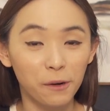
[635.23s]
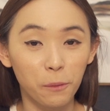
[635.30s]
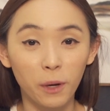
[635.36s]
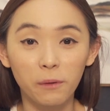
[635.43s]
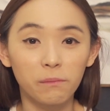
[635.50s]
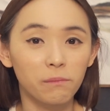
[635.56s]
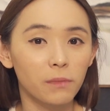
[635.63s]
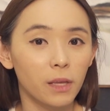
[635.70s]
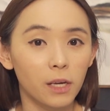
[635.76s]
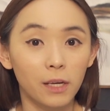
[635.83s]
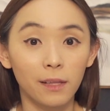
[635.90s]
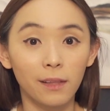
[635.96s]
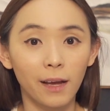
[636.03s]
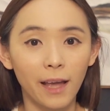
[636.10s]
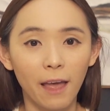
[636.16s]
Well,
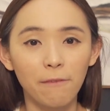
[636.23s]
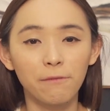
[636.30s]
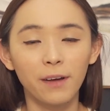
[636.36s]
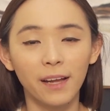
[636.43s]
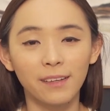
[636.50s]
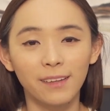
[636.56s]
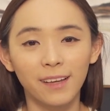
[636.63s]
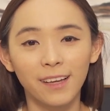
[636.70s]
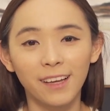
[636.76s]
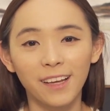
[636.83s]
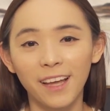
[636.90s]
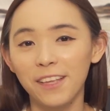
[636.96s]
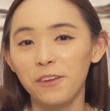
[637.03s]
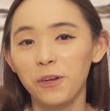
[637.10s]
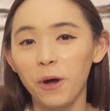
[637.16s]
good luck, have fun.
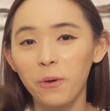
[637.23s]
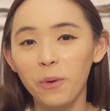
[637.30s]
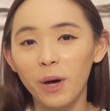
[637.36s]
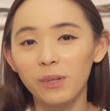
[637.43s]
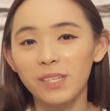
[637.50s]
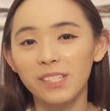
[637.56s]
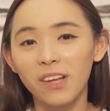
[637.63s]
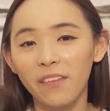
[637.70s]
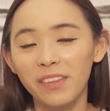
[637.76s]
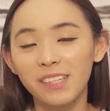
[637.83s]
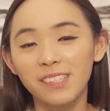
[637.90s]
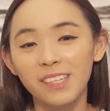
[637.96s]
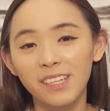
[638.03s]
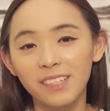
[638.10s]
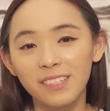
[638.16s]
And you know who else is on
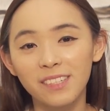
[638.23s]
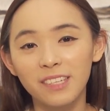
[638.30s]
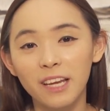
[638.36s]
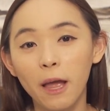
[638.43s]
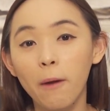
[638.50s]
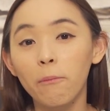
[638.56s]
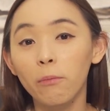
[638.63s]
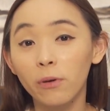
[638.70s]
this list?